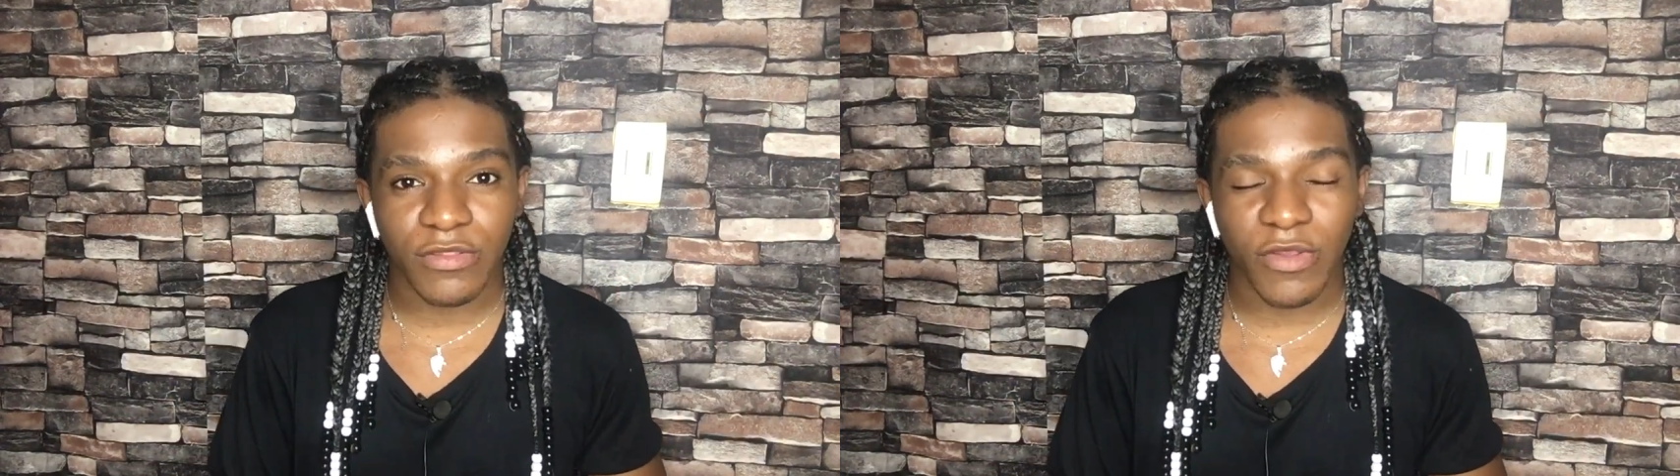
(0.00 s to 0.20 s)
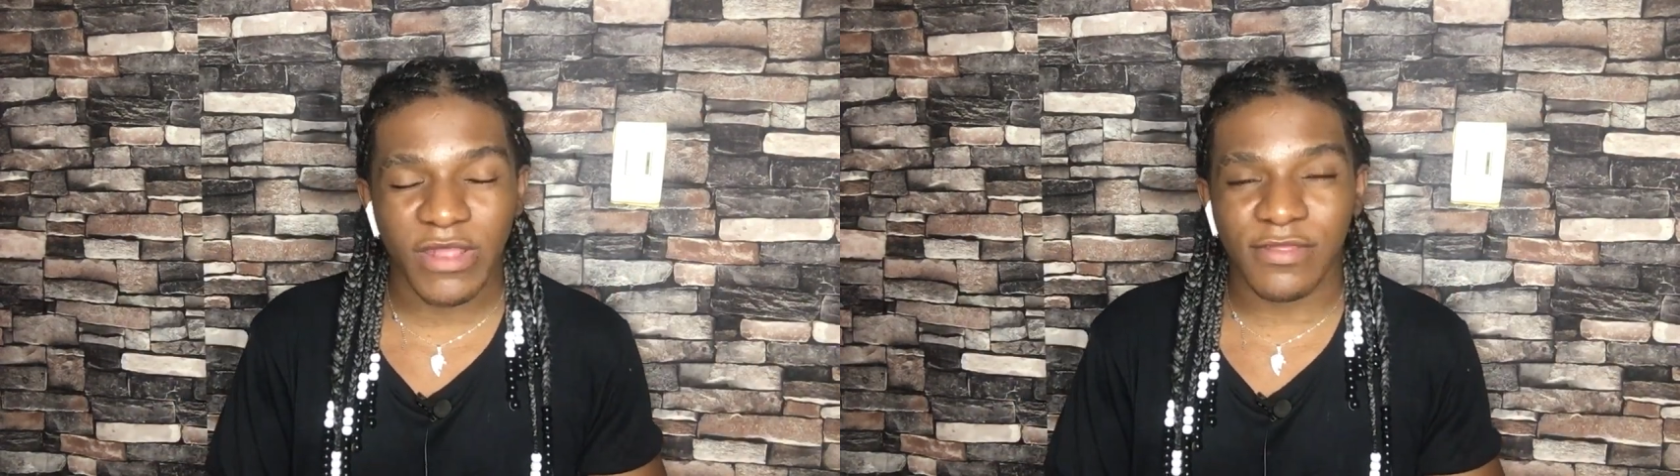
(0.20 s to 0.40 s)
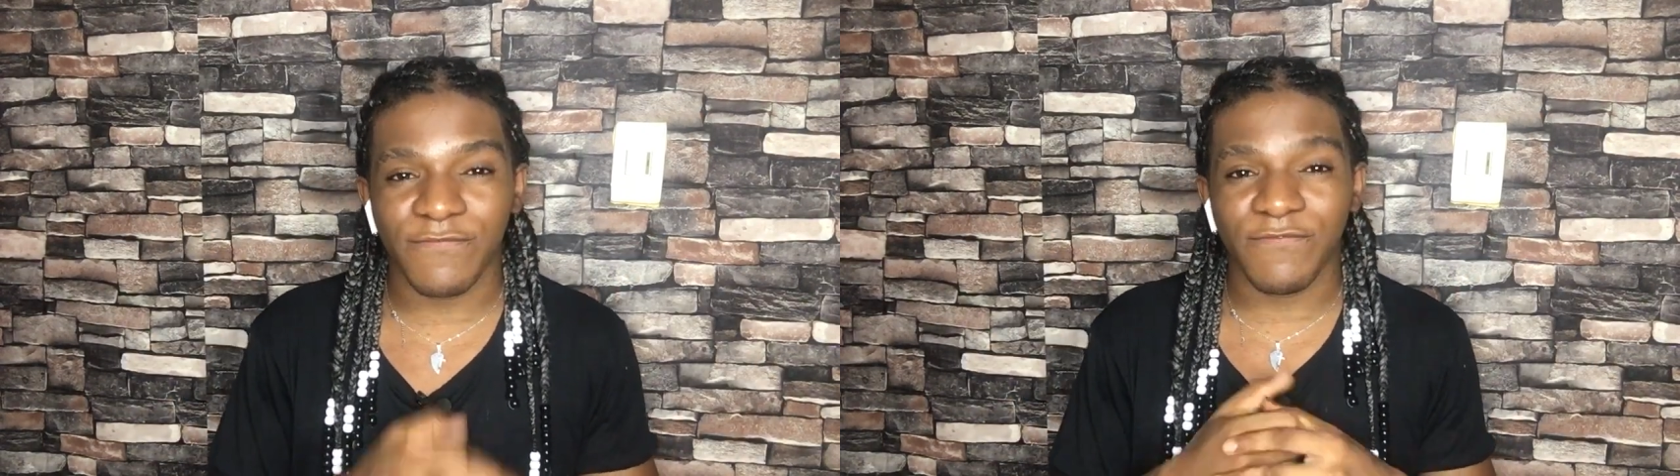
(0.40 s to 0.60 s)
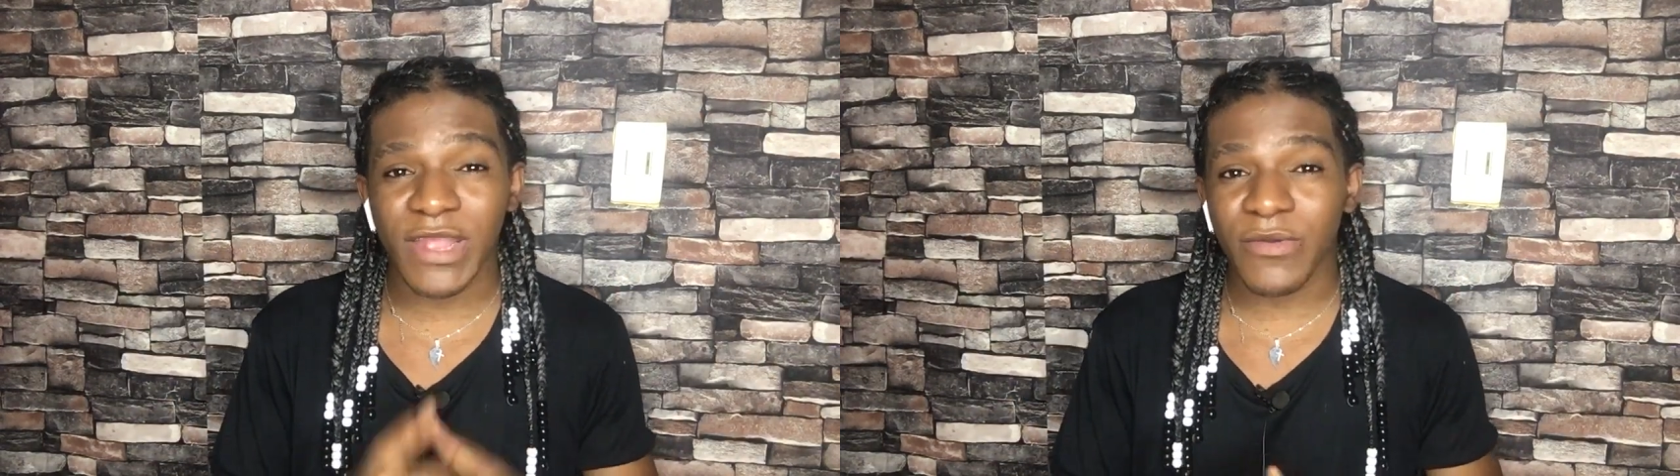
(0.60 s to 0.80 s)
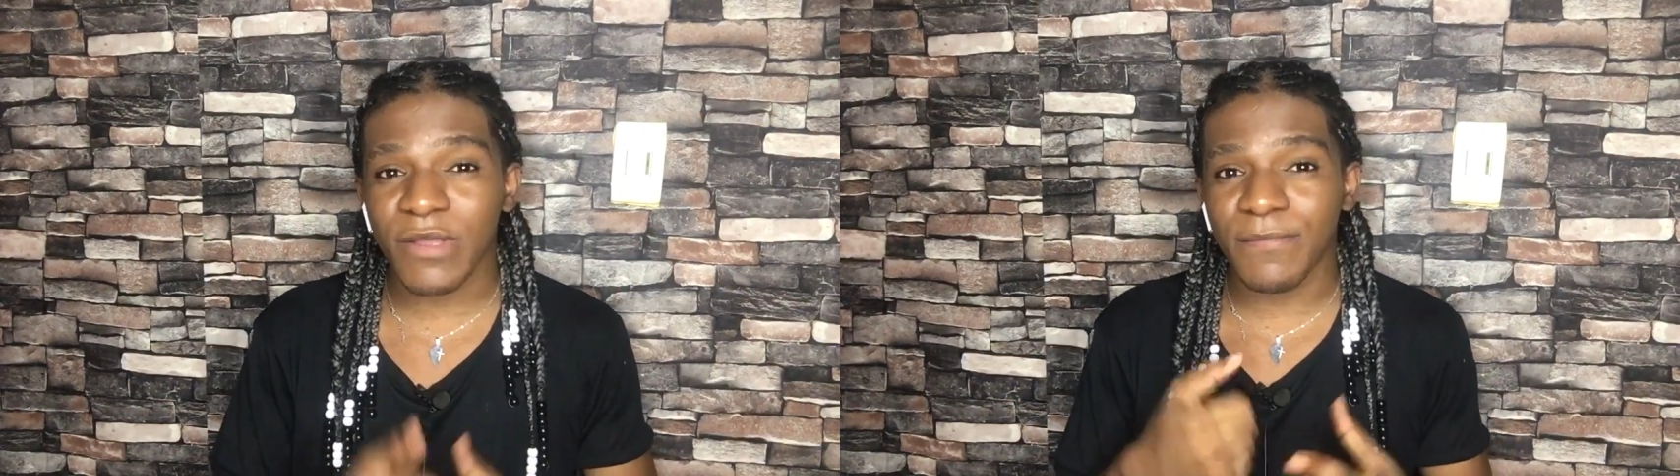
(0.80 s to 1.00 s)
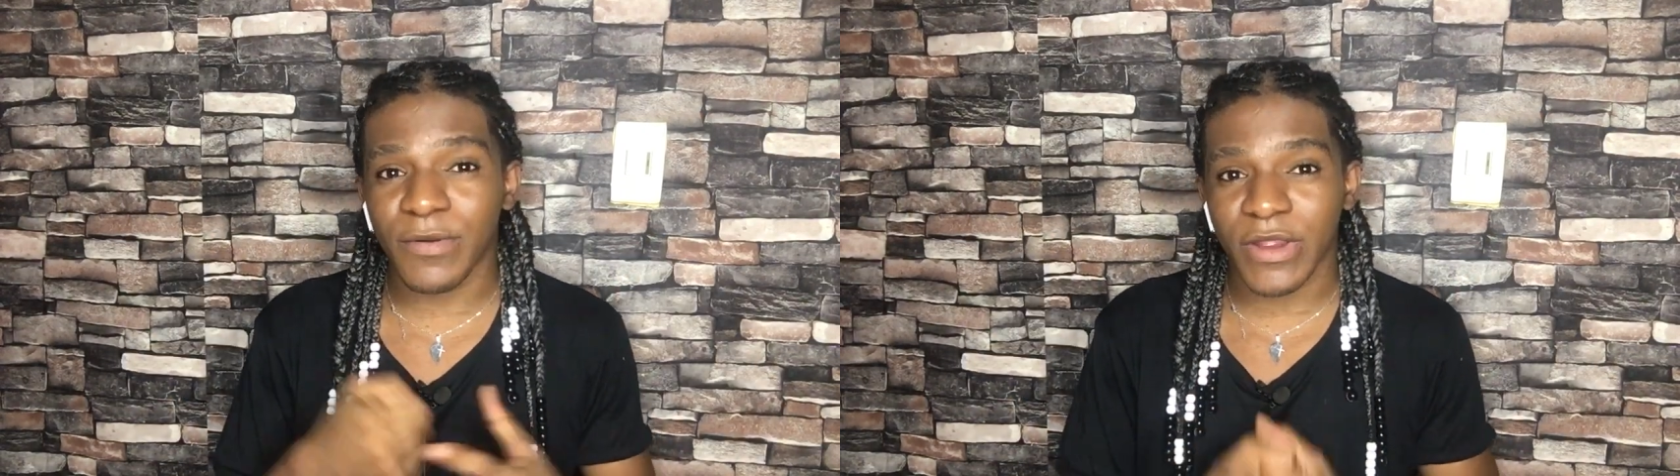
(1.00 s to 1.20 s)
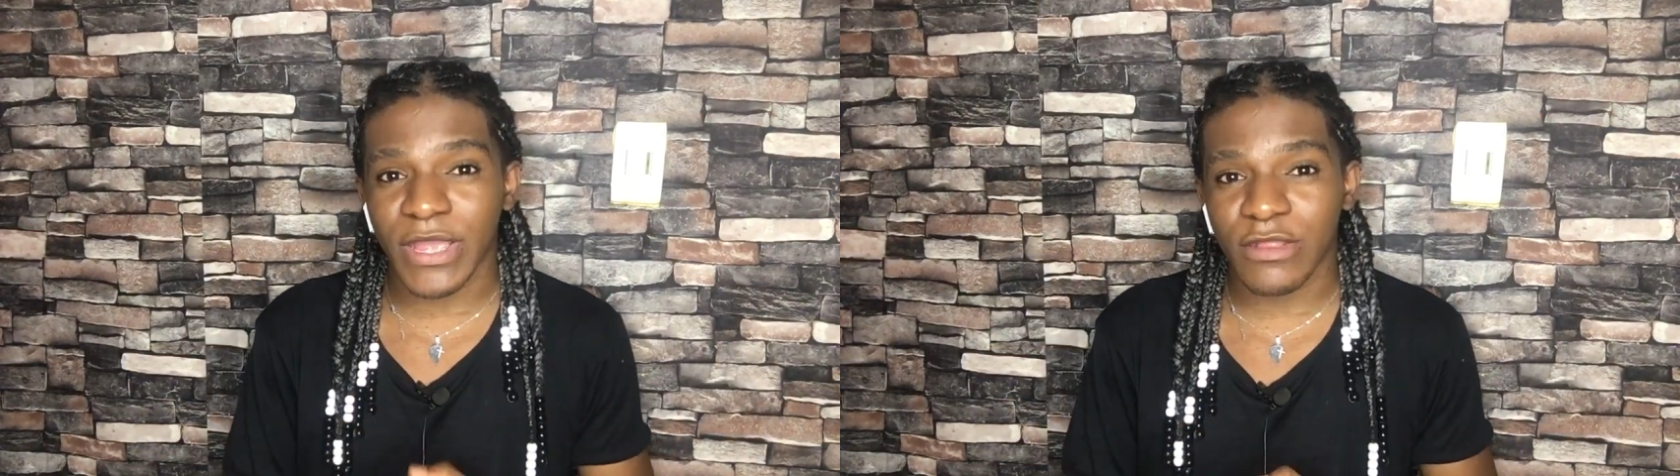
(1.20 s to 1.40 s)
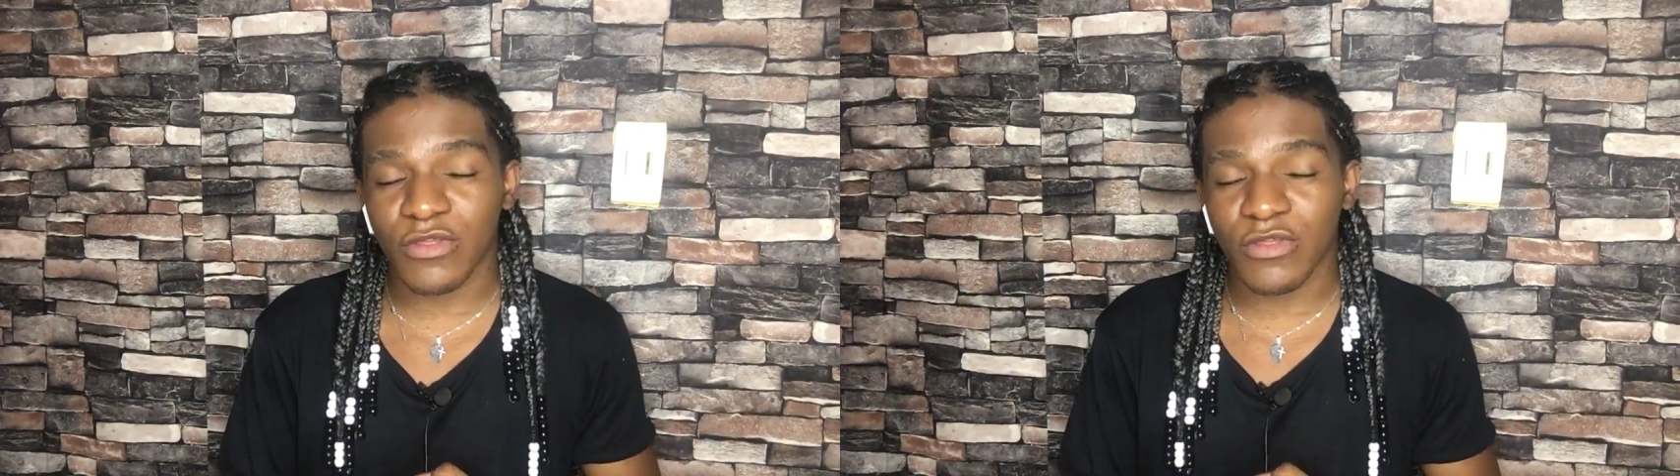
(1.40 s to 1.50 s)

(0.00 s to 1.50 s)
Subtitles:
So it's very important